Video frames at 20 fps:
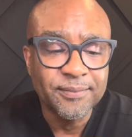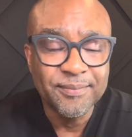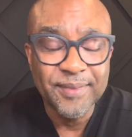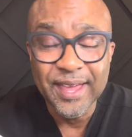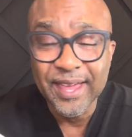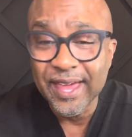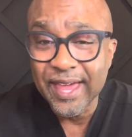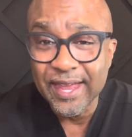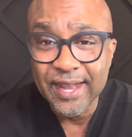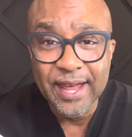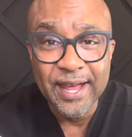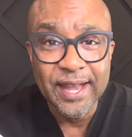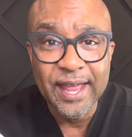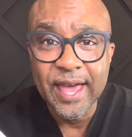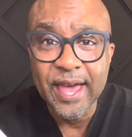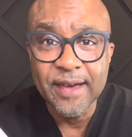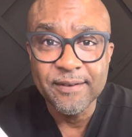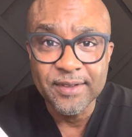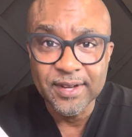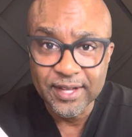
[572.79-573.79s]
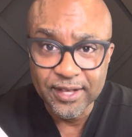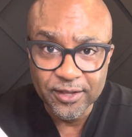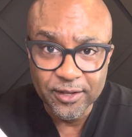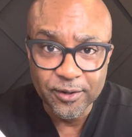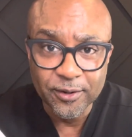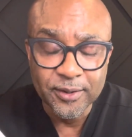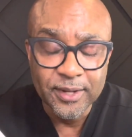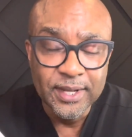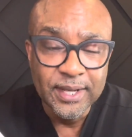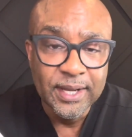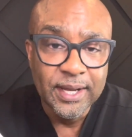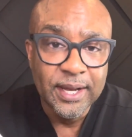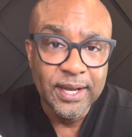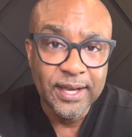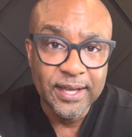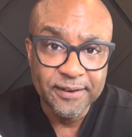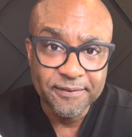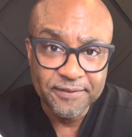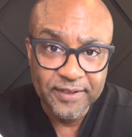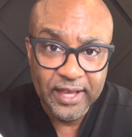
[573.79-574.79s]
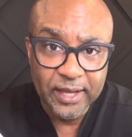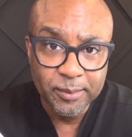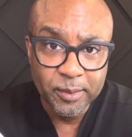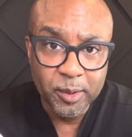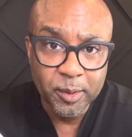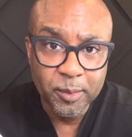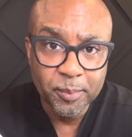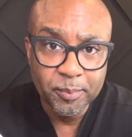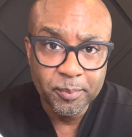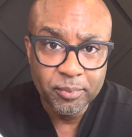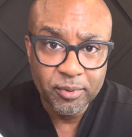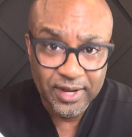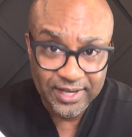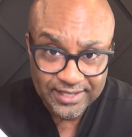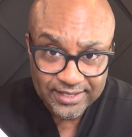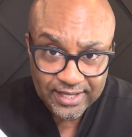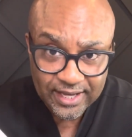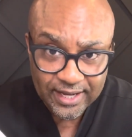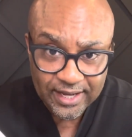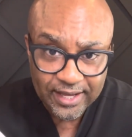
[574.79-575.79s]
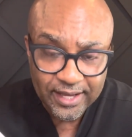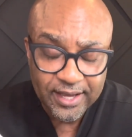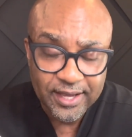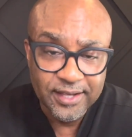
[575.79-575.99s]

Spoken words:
they cannot have another inflatable prosthetic.